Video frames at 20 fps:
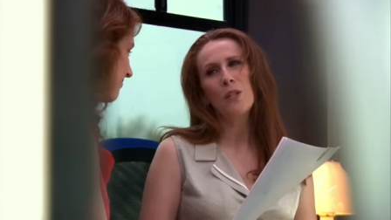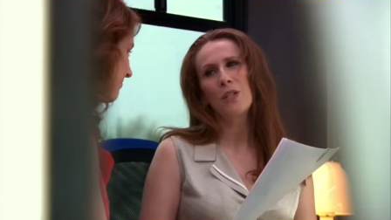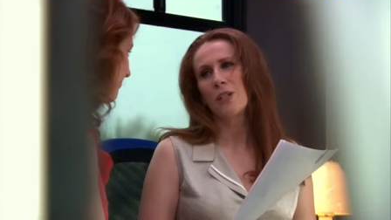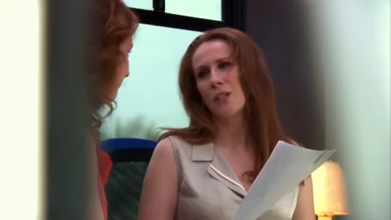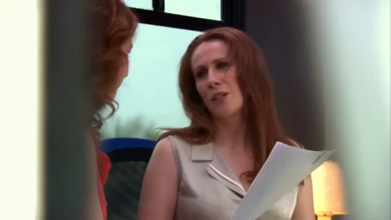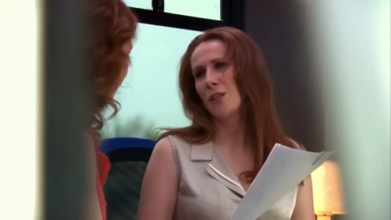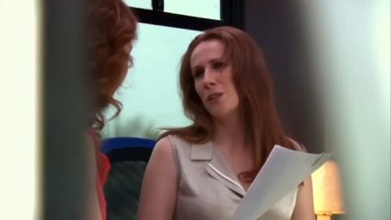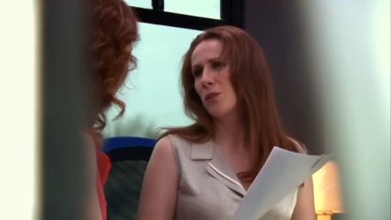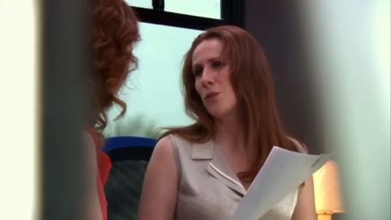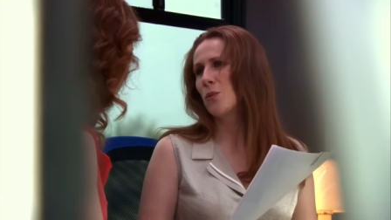
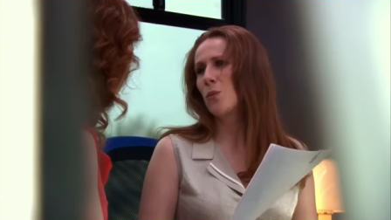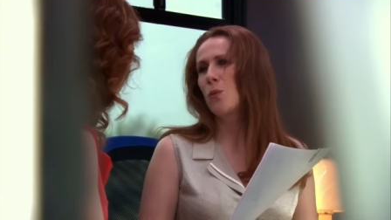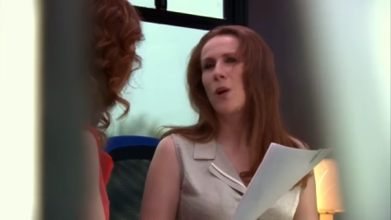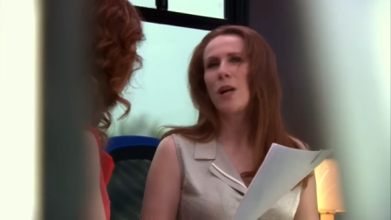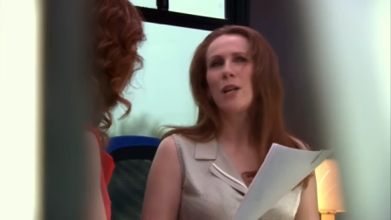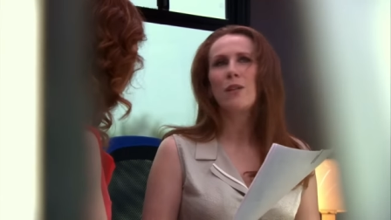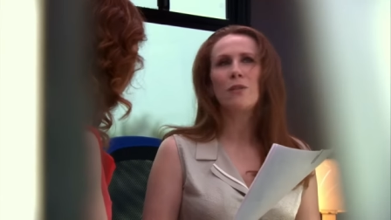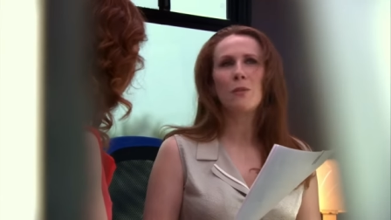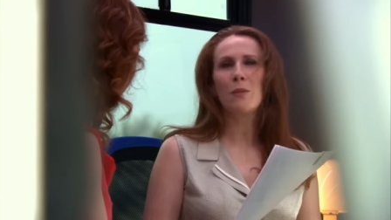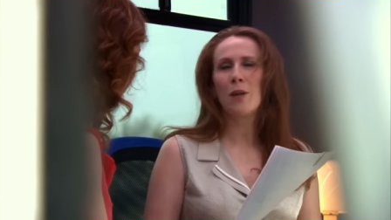which
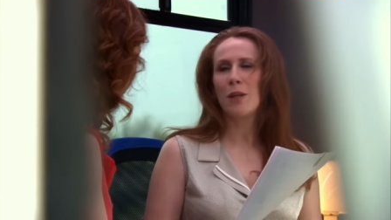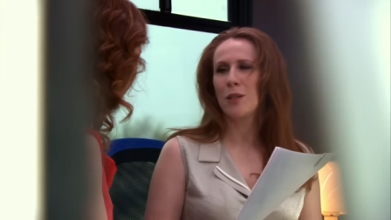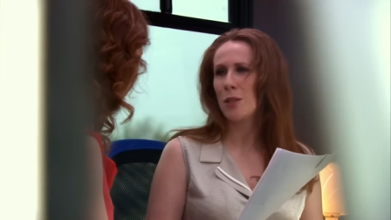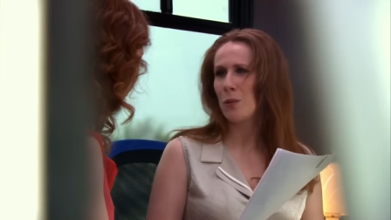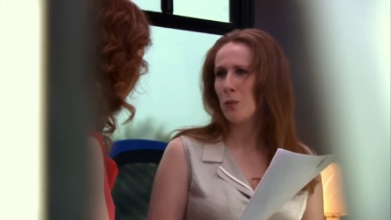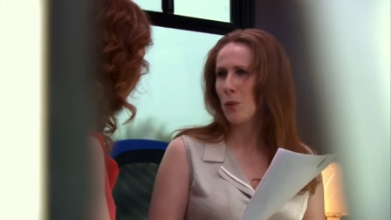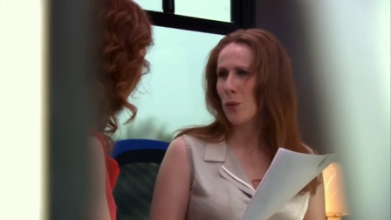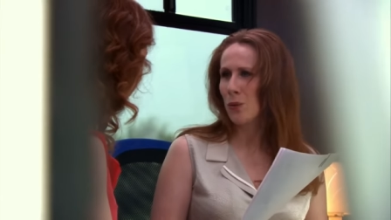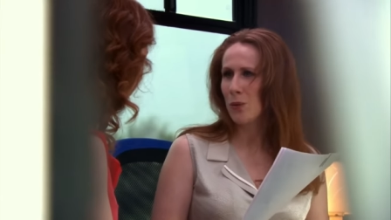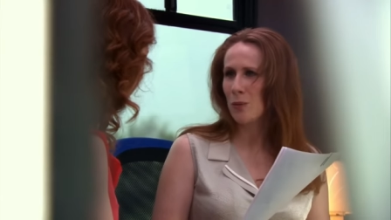probably
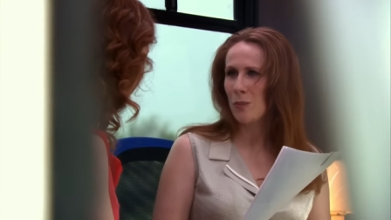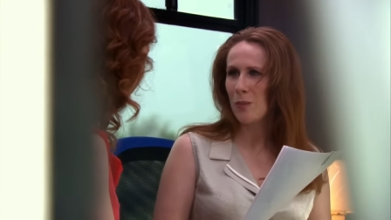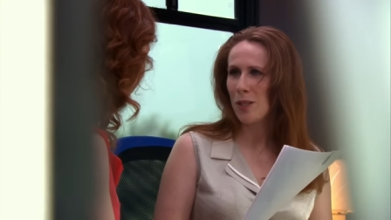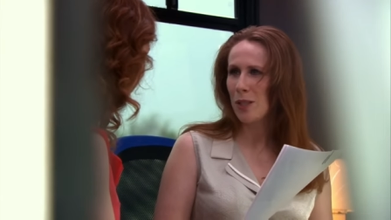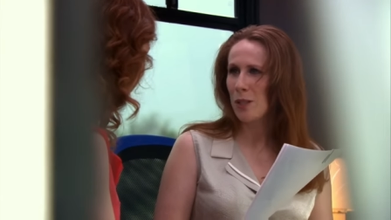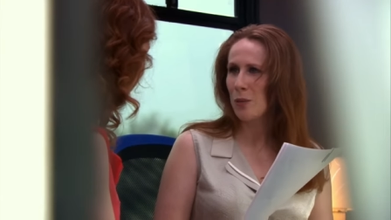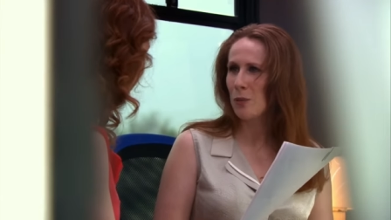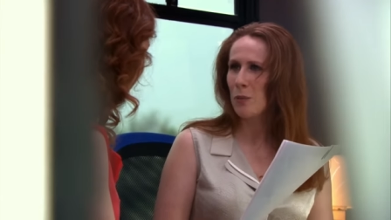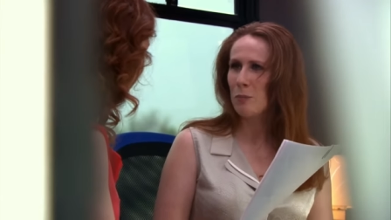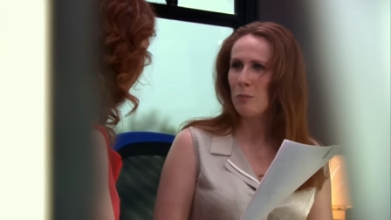is a
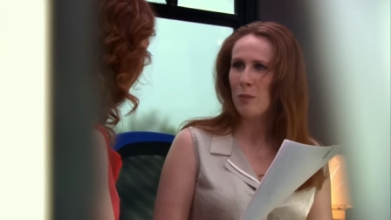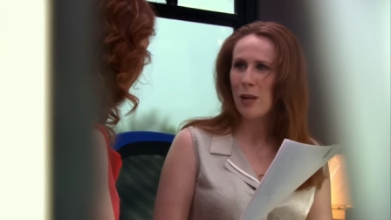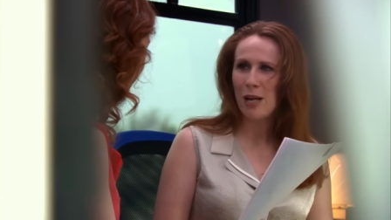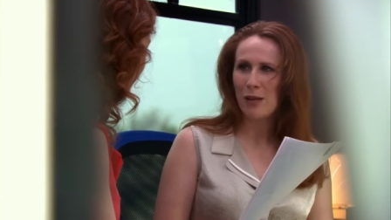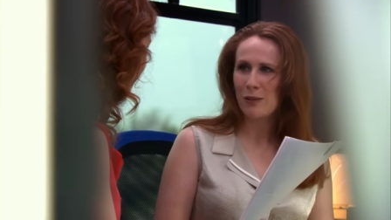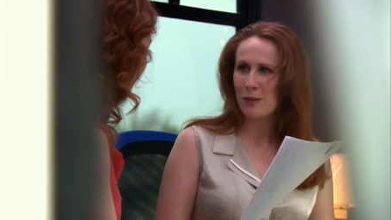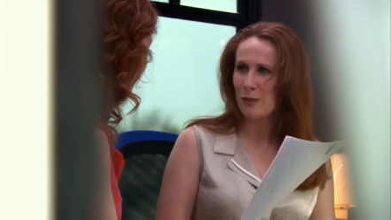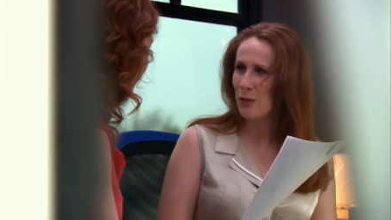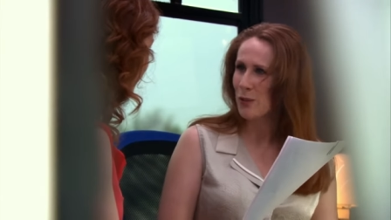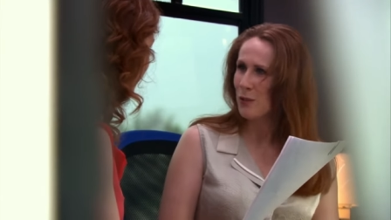wise move in
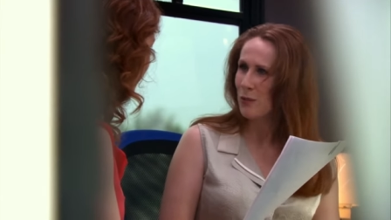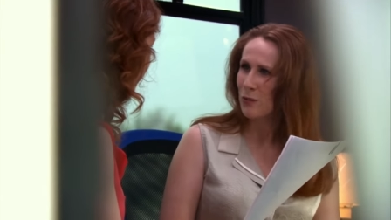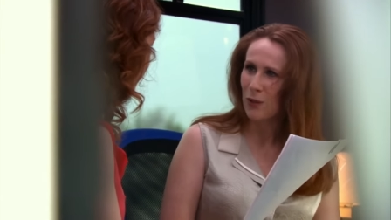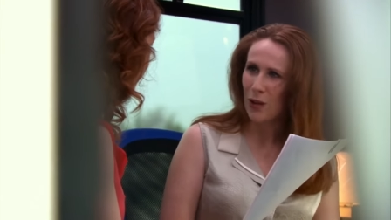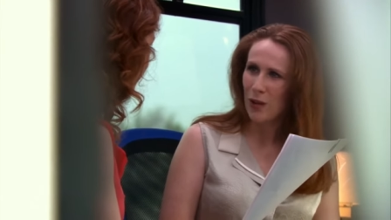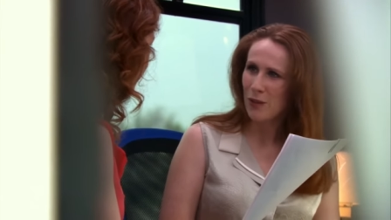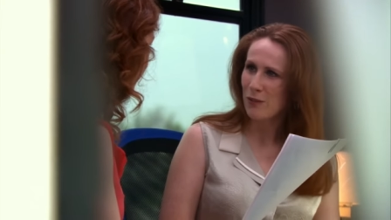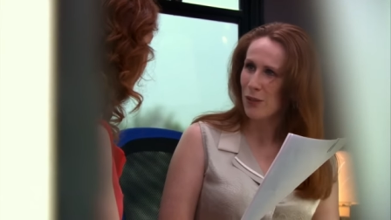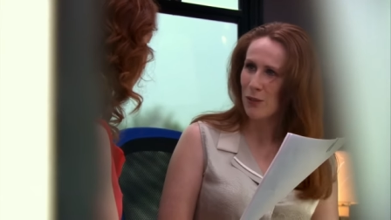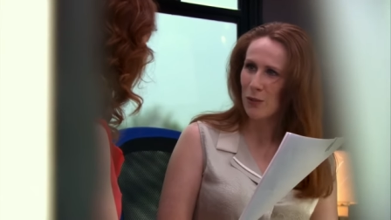my
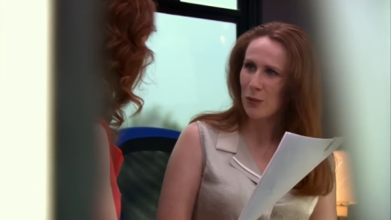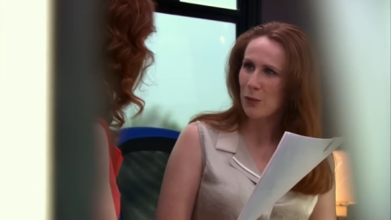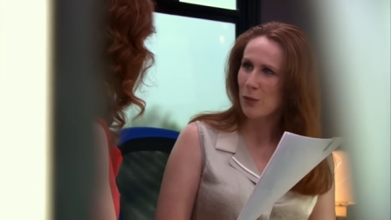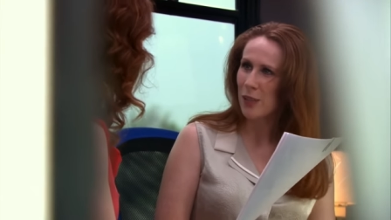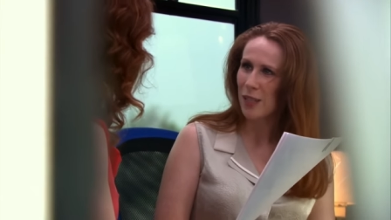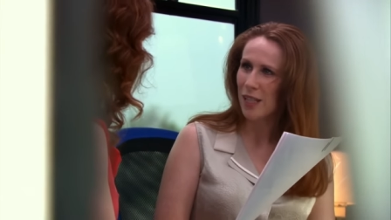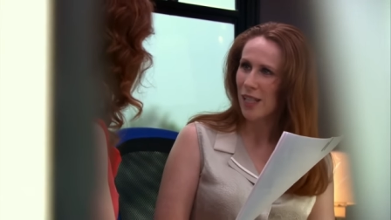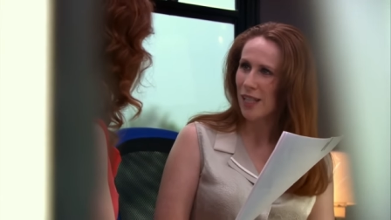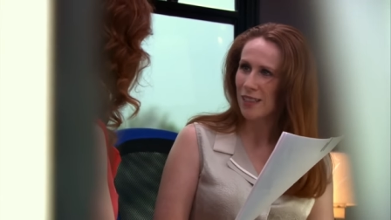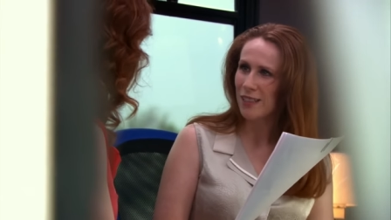opinion,
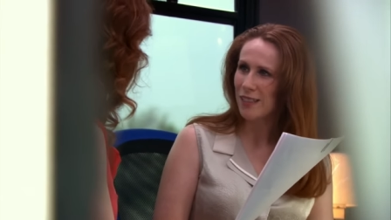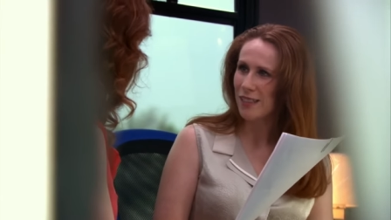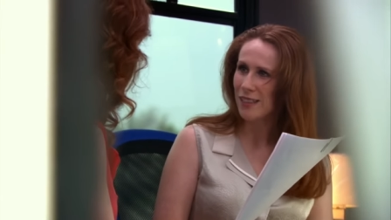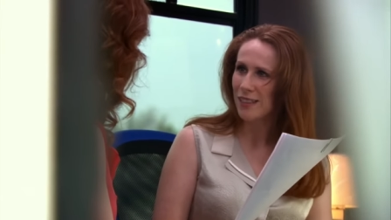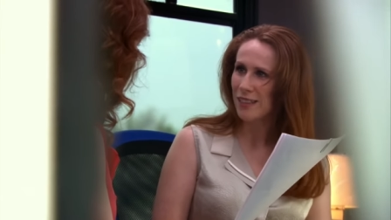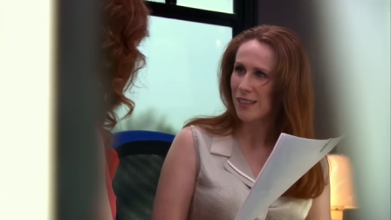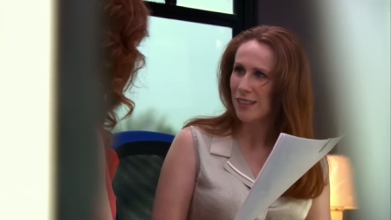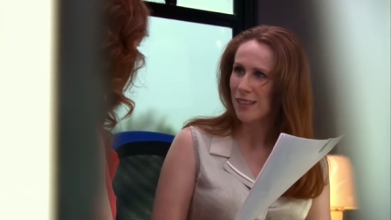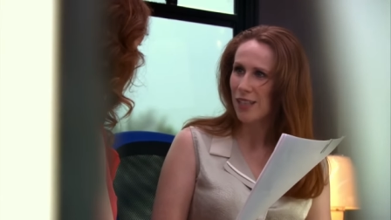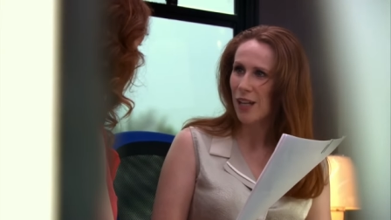both to
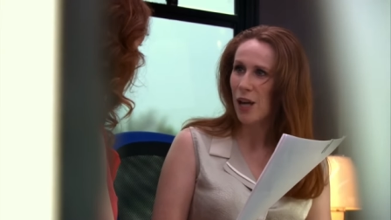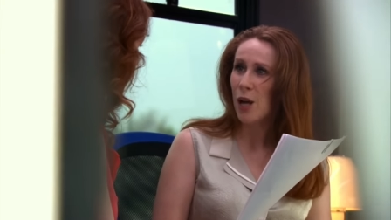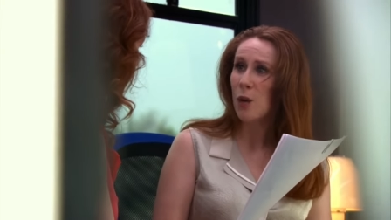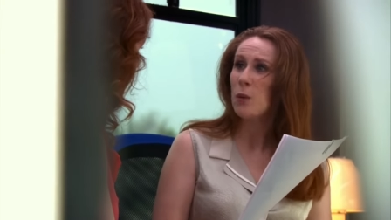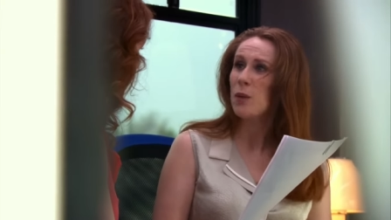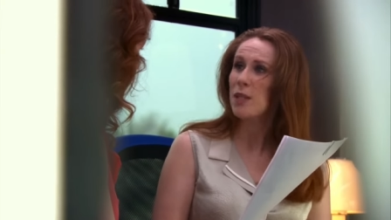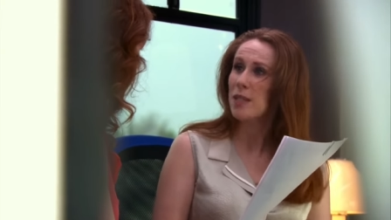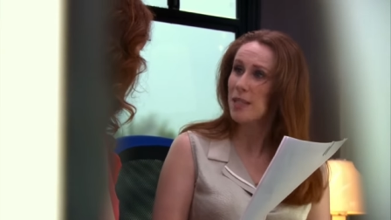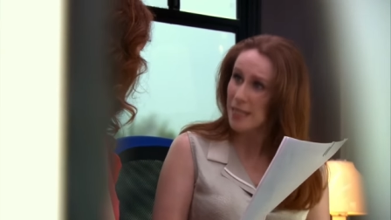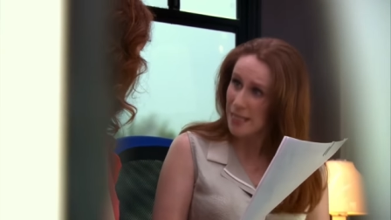get
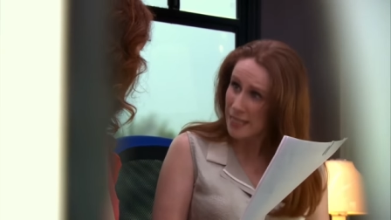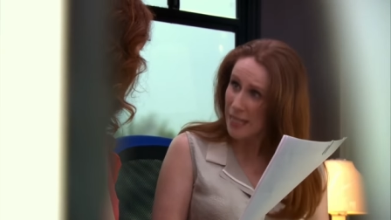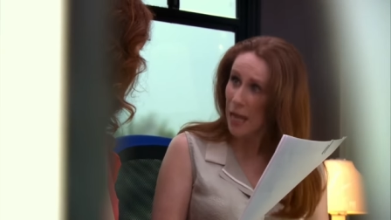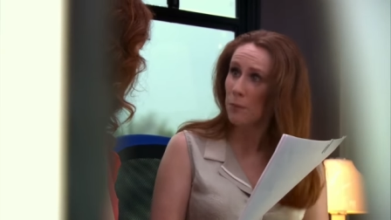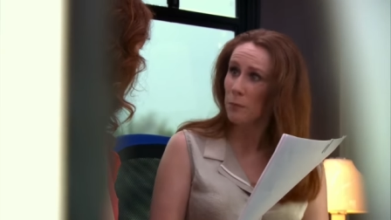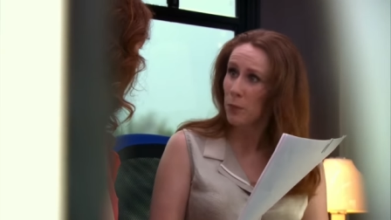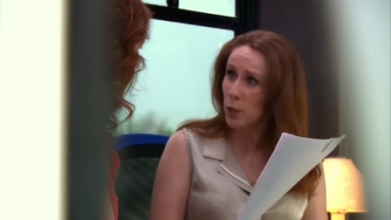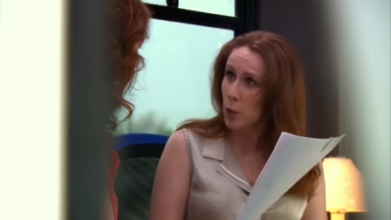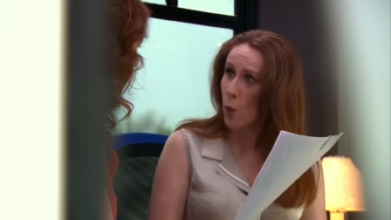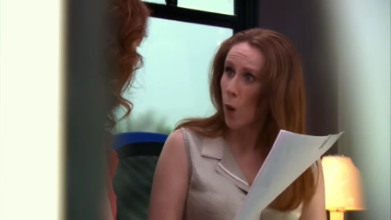perspective from
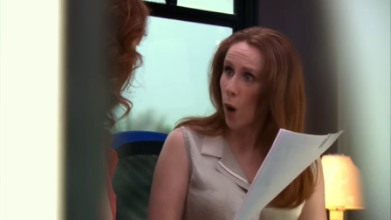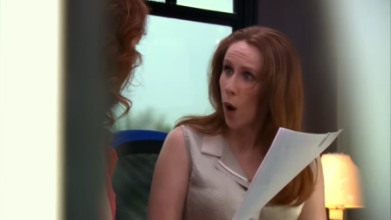Aaron's